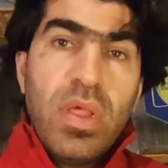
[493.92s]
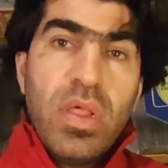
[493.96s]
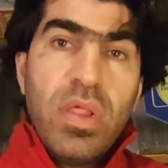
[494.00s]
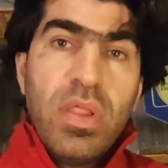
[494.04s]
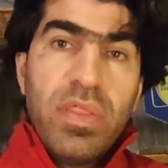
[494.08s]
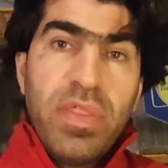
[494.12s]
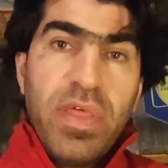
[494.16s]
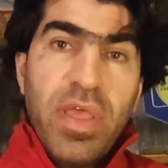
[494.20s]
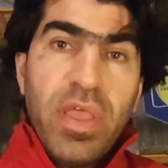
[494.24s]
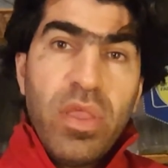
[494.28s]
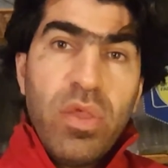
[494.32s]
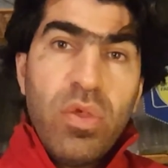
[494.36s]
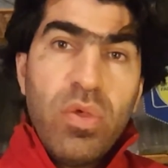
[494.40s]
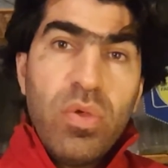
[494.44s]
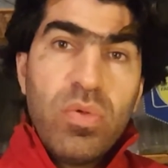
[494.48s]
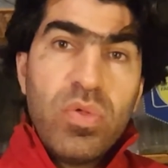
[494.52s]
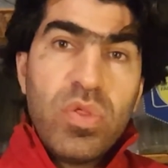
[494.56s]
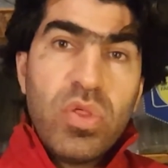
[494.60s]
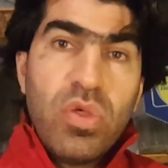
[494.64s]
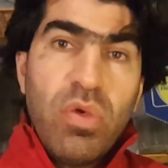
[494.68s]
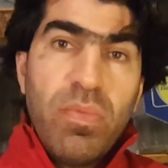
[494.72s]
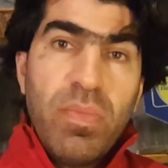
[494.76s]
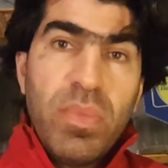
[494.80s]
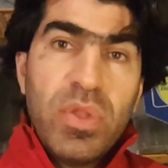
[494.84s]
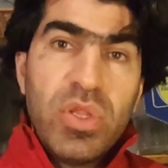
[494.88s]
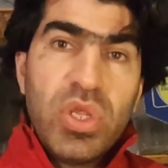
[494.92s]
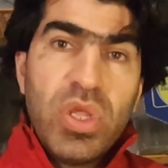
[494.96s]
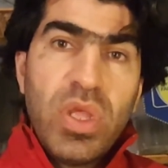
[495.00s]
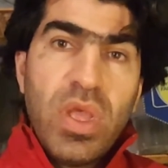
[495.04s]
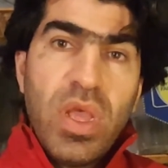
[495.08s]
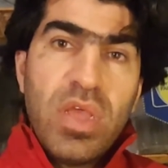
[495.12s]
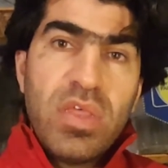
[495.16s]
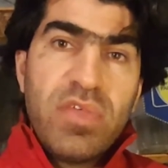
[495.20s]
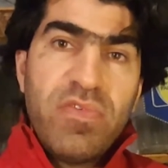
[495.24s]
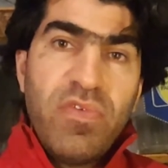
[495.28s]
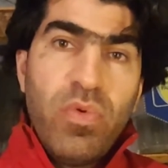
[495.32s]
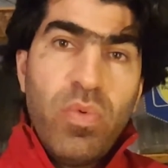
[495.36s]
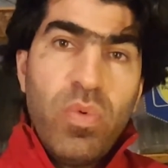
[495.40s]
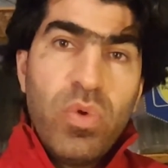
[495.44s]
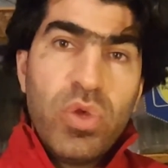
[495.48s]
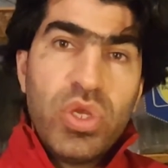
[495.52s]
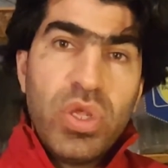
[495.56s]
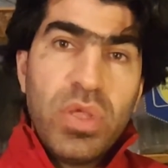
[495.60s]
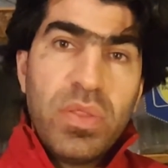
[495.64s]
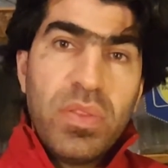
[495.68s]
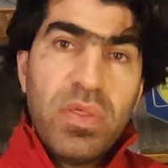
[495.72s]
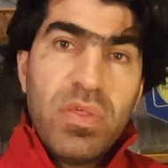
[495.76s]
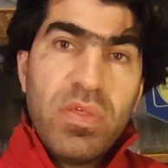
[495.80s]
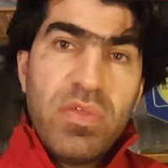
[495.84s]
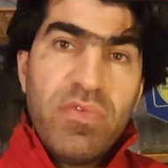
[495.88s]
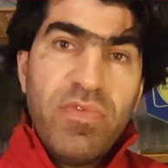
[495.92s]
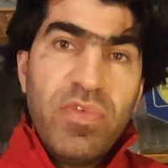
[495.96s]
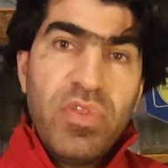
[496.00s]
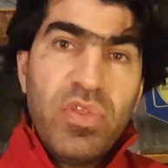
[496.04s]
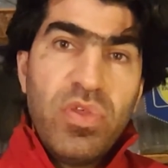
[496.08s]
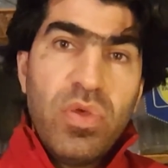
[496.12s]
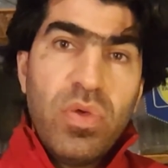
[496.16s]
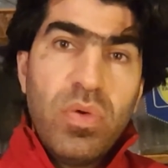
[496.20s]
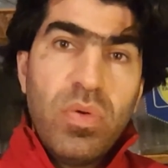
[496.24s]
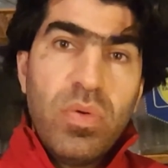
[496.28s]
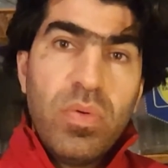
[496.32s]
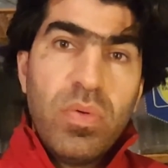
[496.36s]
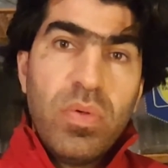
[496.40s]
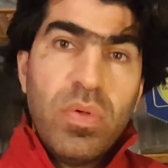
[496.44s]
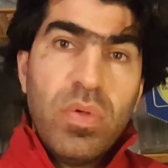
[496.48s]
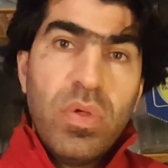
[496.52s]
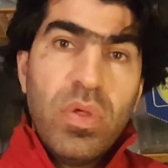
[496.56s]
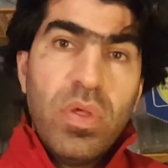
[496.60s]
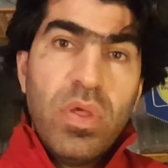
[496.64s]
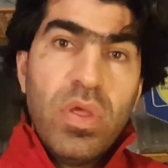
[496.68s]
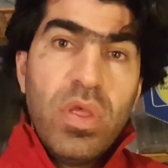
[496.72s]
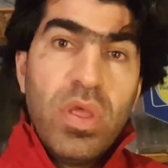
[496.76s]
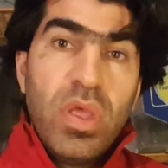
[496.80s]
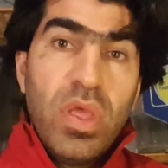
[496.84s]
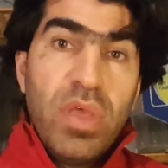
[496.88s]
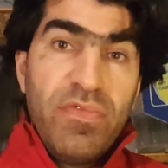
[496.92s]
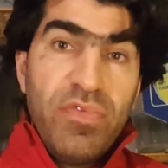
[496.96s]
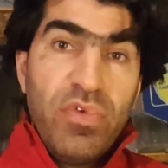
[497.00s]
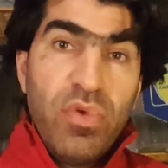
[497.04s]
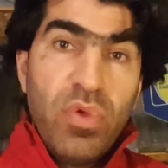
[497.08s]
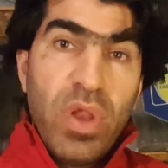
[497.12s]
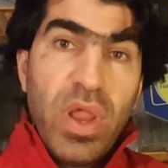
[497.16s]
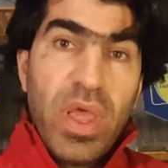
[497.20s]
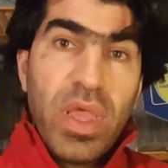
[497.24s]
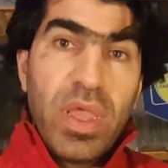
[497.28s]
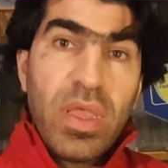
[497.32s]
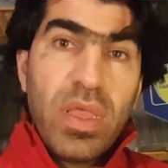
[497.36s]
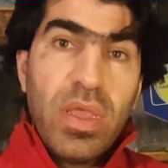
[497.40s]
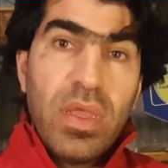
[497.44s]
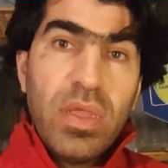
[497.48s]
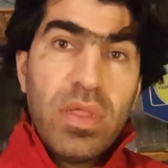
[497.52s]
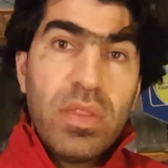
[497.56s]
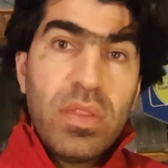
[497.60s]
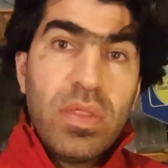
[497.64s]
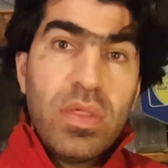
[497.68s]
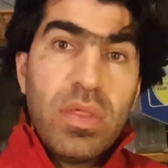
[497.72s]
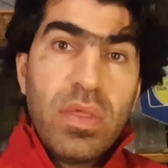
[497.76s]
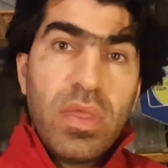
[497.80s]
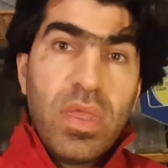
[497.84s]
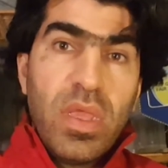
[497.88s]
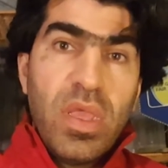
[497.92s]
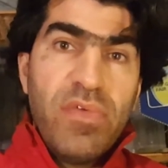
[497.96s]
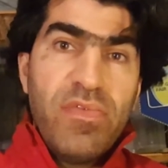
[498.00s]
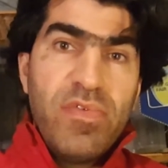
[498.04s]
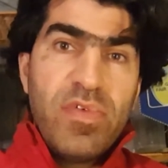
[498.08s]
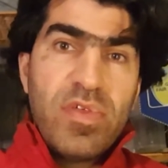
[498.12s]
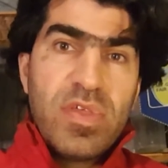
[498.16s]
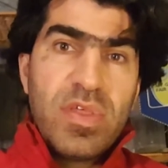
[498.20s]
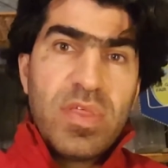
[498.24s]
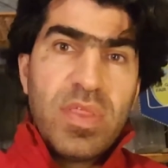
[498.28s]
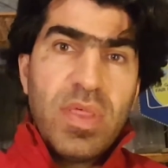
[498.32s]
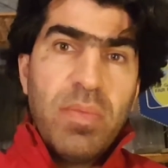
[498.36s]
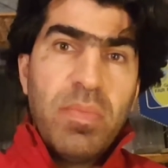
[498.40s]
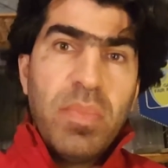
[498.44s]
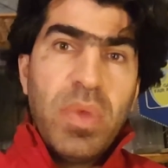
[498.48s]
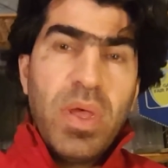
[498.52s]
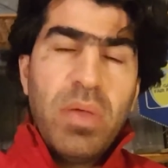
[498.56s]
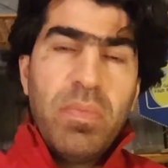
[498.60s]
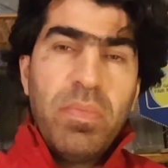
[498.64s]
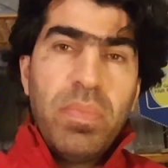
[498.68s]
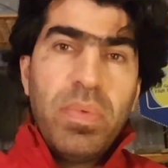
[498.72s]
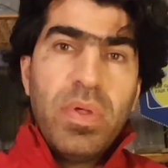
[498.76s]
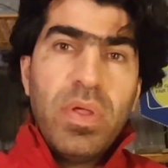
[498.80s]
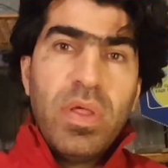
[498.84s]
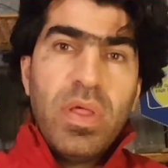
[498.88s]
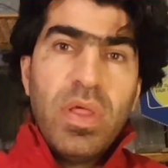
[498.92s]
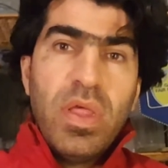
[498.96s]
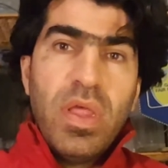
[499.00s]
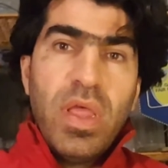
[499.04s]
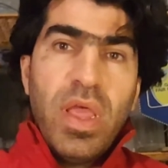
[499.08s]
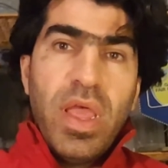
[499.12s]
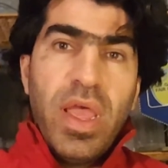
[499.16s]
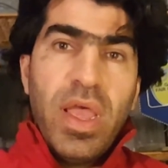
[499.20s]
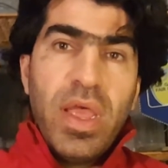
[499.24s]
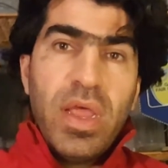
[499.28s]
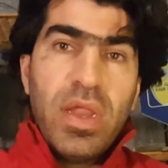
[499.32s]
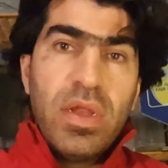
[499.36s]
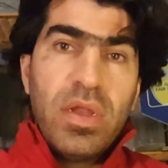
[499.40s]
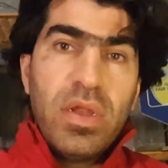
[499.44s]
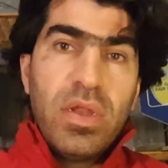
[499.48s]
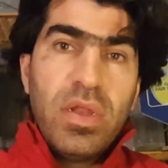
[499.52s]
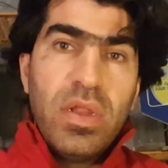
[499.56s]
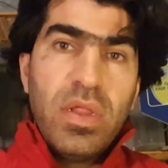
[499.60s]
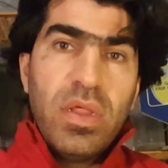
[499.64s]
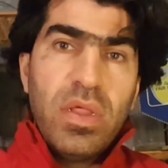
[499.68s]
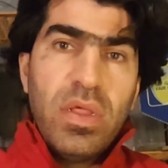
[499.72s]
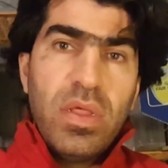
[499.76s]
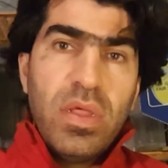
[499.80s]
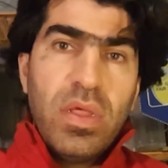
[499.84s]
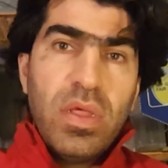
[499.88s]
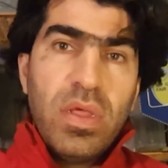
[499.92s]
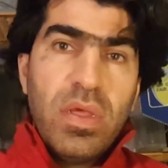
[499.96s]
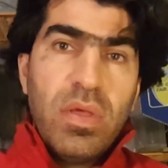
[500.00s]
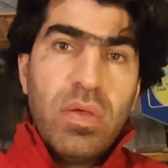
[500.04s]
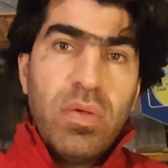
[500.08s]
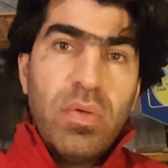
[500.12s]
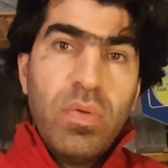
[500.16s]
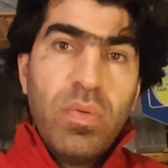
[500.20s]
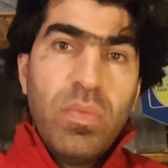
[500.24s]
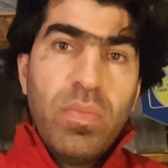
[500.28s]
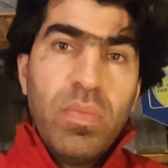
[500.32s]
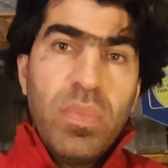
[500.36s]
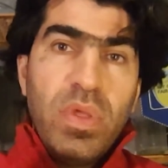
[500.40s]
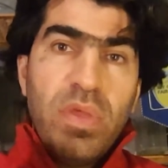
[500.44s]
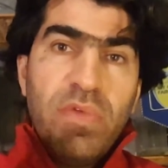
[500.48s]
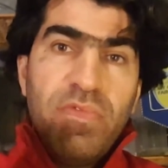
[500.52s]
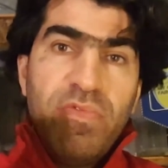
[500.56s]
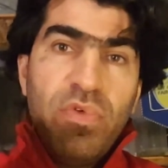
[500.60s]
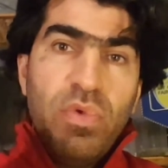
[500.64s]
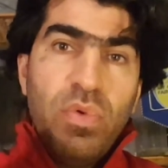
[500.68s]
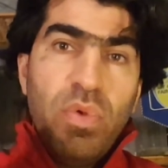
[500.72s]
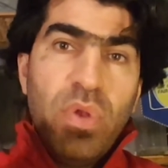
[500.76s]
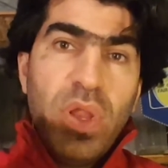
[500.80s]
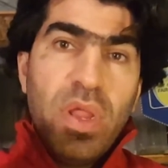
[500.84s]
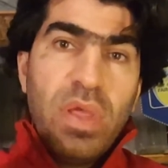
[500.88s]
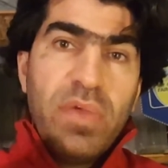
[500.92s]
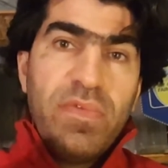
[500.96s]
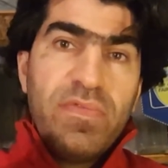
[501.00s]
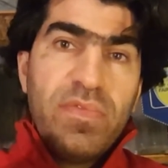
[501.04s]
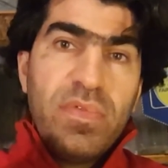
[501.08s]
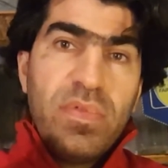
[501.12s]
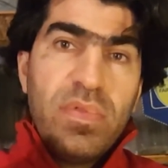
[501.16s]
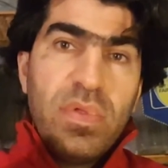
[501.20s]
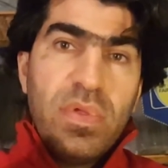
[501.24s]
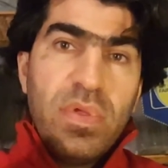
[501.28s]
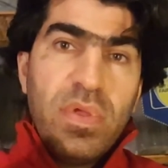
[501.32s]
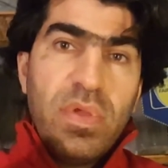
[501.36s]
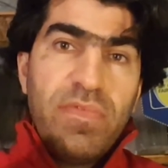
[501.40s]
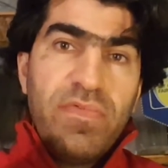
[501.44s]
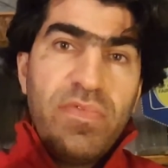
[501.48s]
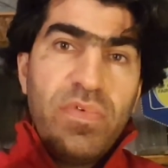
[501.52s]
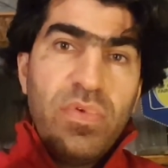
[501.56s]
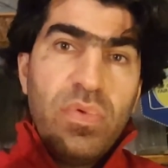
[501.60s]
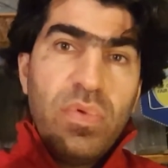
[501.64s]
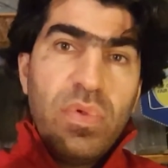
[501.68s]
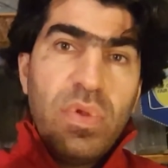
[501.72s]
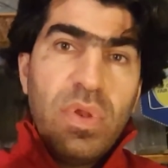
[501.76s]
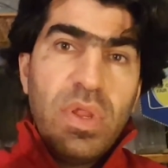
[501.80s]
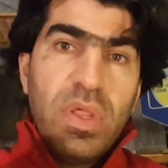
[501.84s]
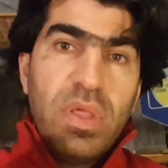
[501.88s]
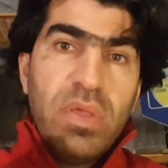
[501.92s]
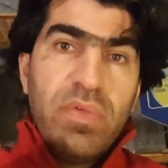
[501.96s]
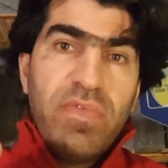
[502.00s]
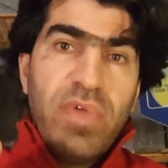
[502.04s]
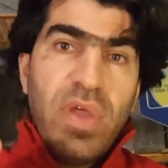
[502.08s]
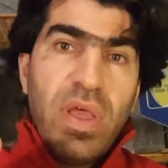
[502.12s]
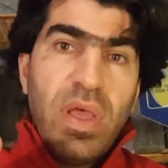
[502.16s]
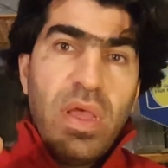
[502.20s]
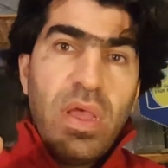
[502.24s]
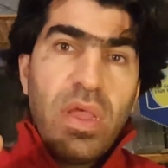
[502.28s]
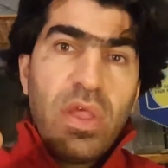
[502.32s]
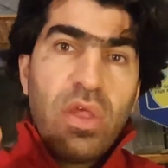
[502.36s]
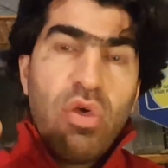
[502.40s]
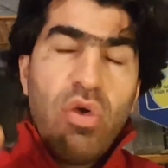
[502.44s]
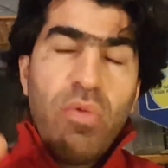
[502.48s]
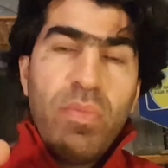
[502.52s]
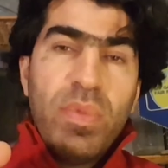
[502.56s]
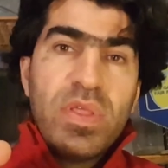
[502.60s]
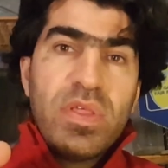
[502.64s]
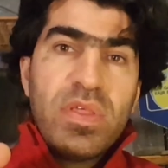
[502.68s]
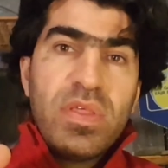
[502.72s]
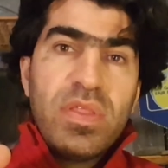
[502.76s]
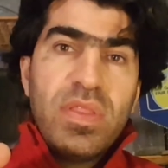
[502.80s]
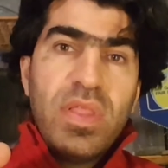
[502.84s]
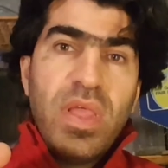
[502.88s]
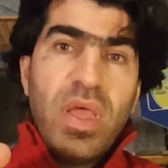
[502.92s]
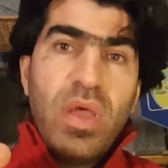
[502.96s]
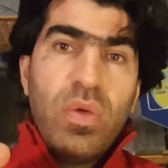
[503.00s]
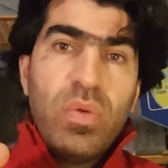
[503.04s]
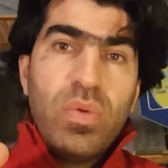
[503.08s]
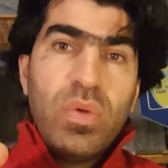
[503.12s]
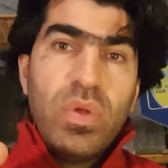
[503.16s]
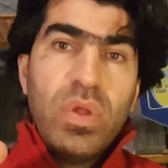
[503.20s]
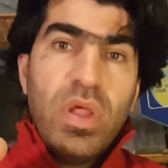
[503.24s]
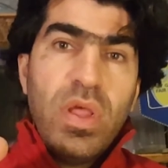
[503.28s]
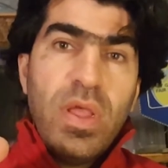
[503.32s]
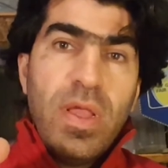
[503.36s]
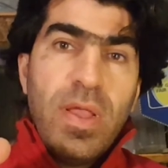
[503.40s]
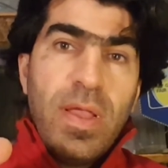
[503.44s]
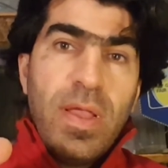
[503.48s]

Thank you so much, guys, for watching this video. If you like it, give it a thumb up, and if you leave comments down